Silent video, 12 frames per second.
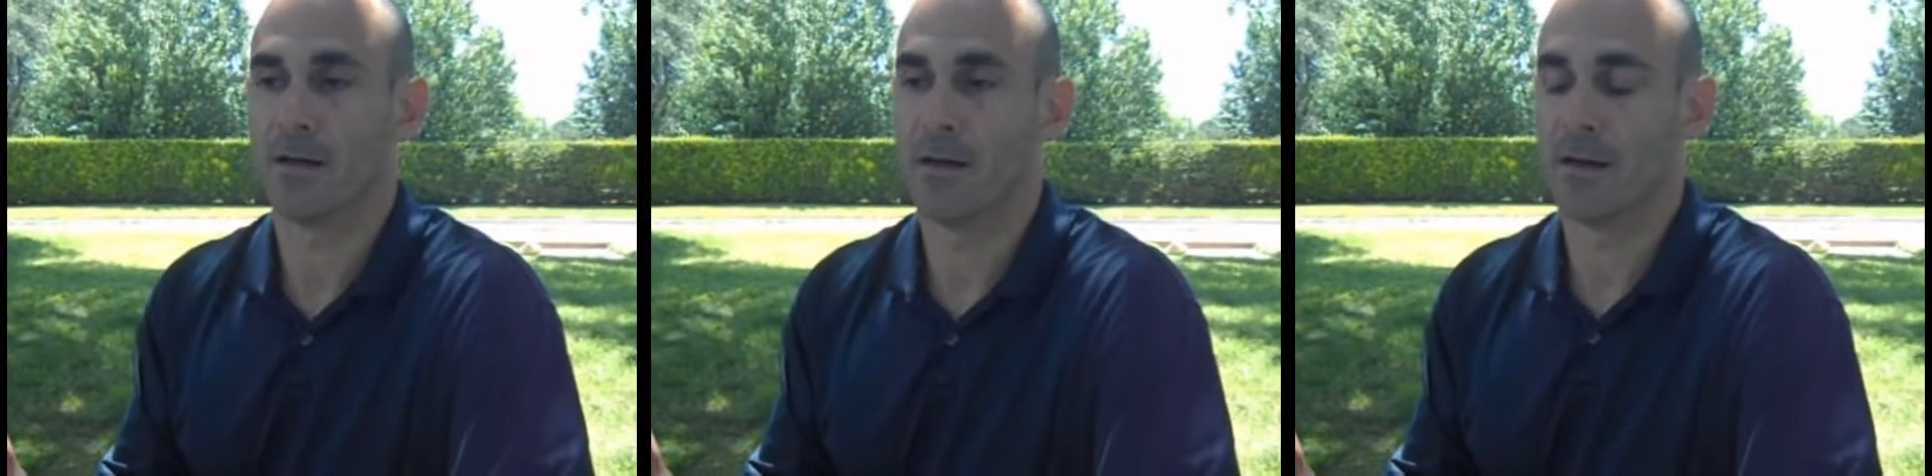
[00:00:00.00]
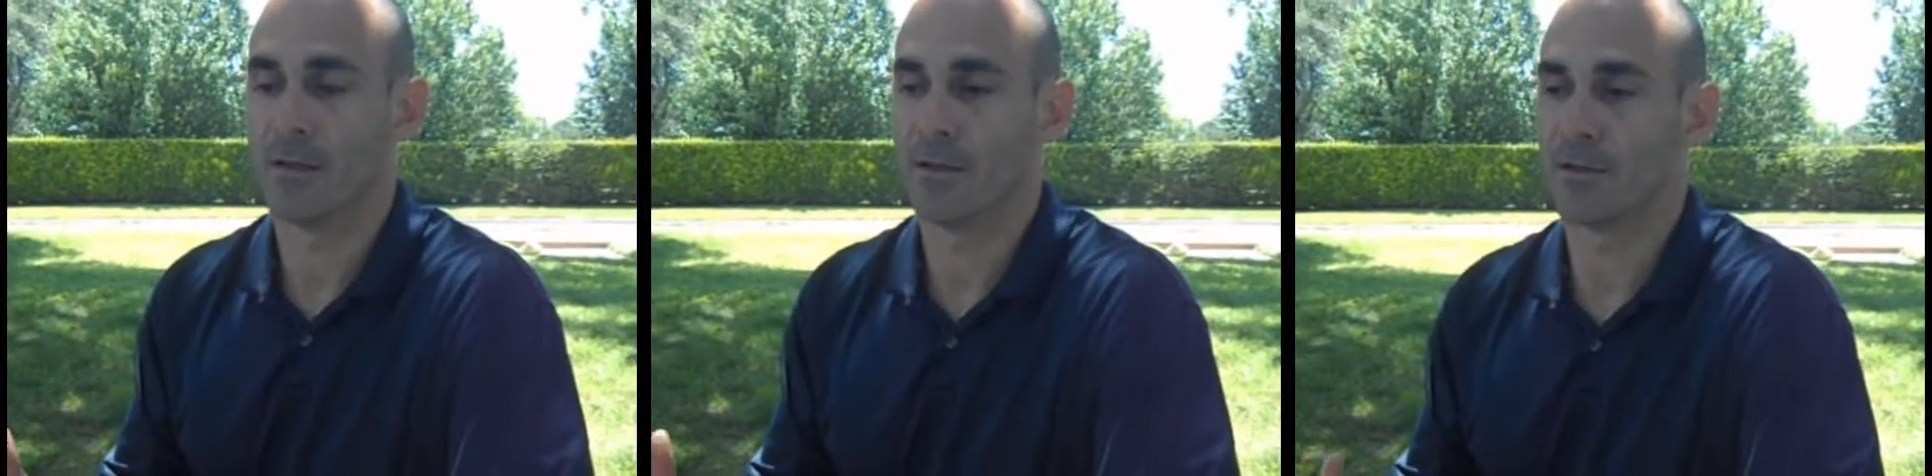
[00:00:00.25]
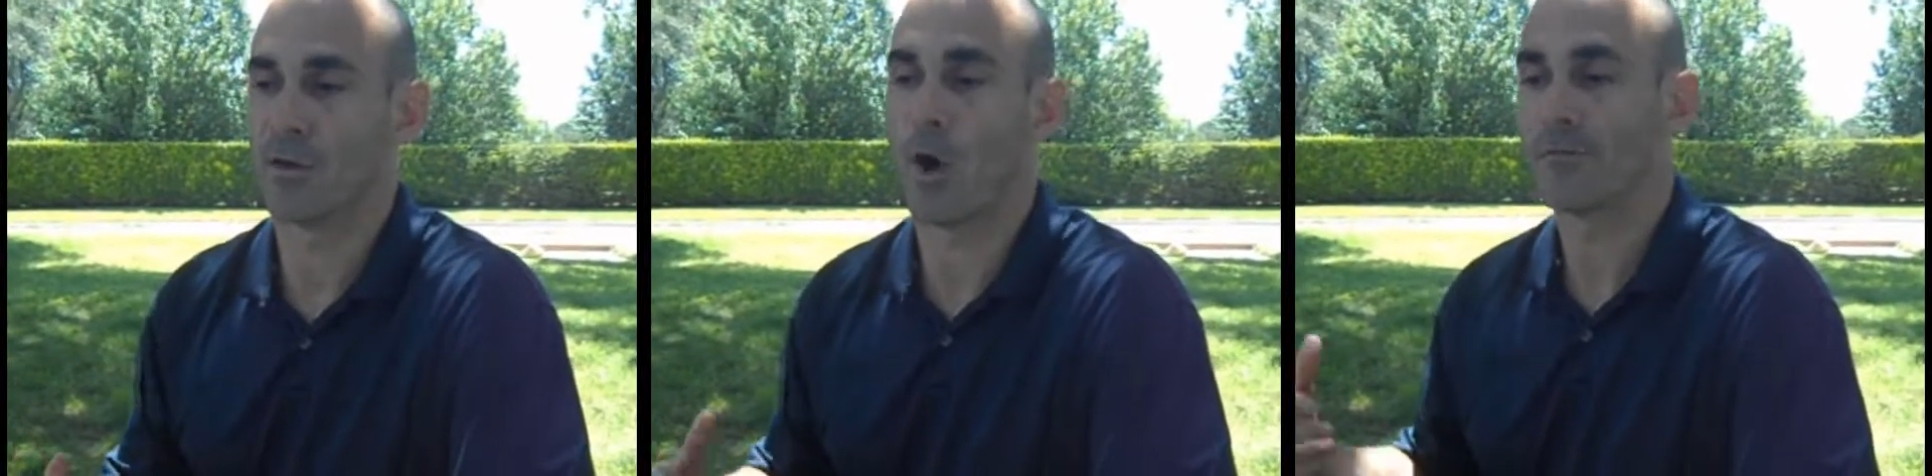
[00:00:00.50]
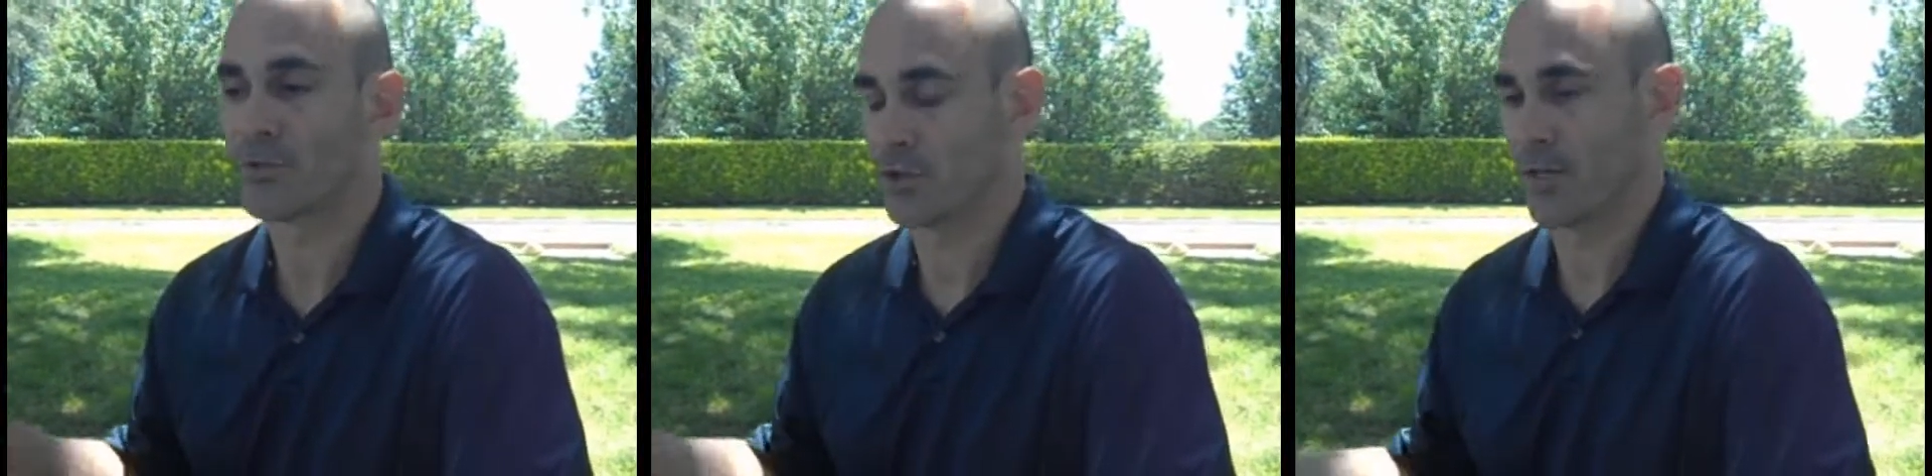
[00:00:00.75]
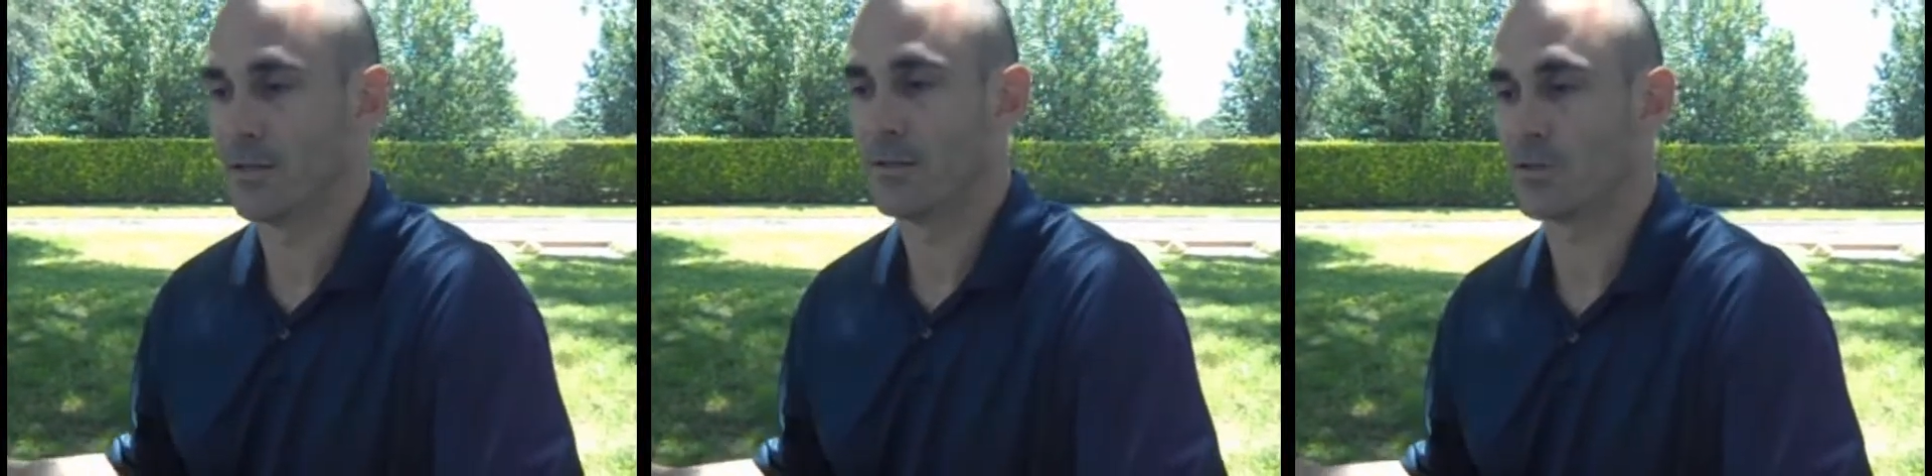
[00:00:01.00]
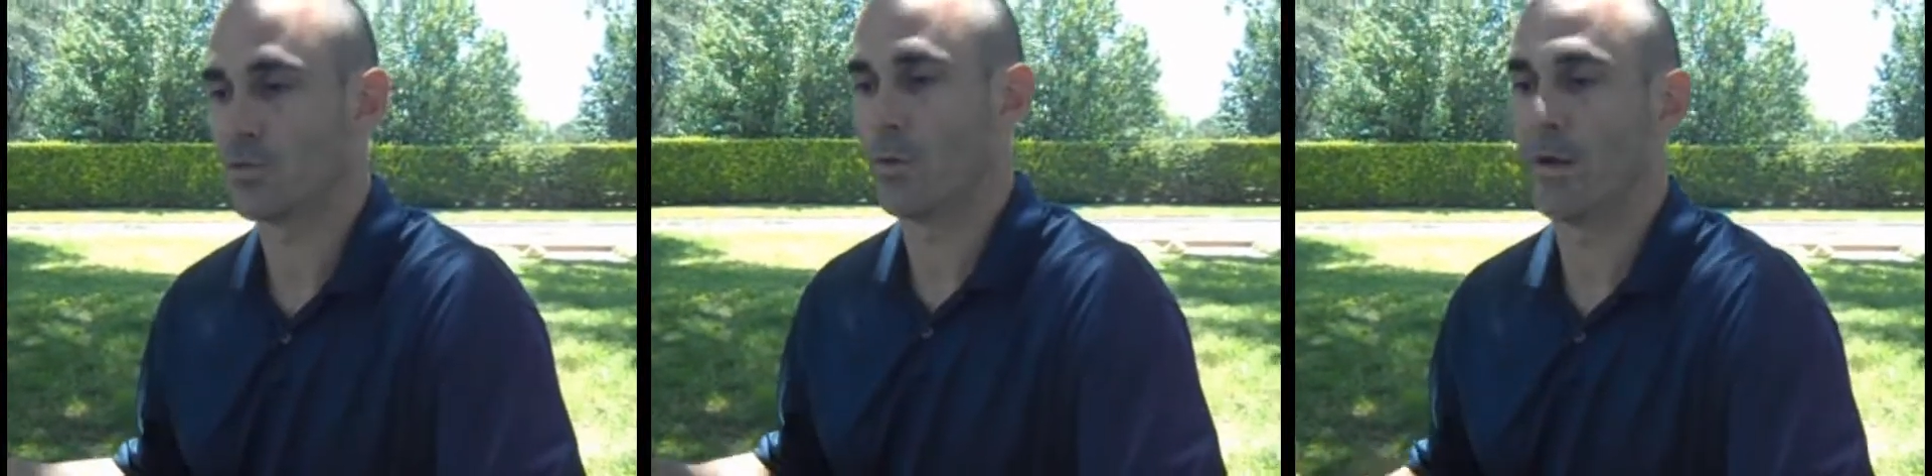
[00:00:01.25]
Uh, the golf
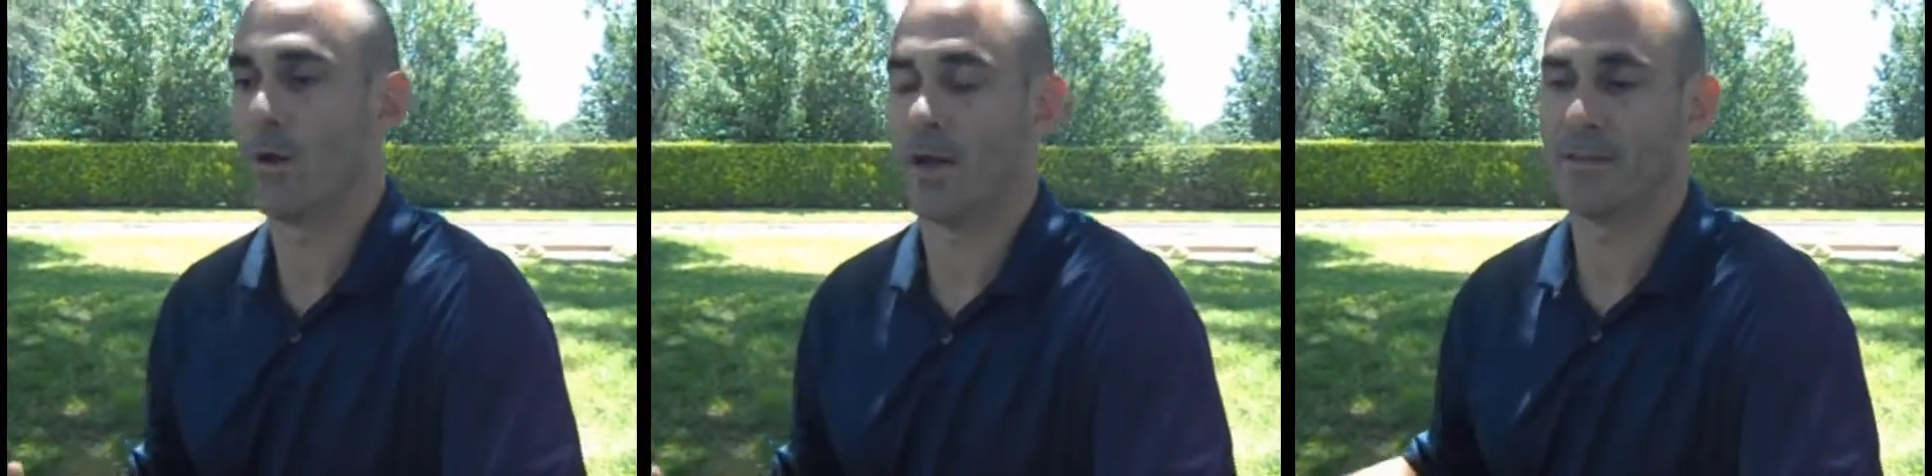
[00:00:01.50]
channel as well.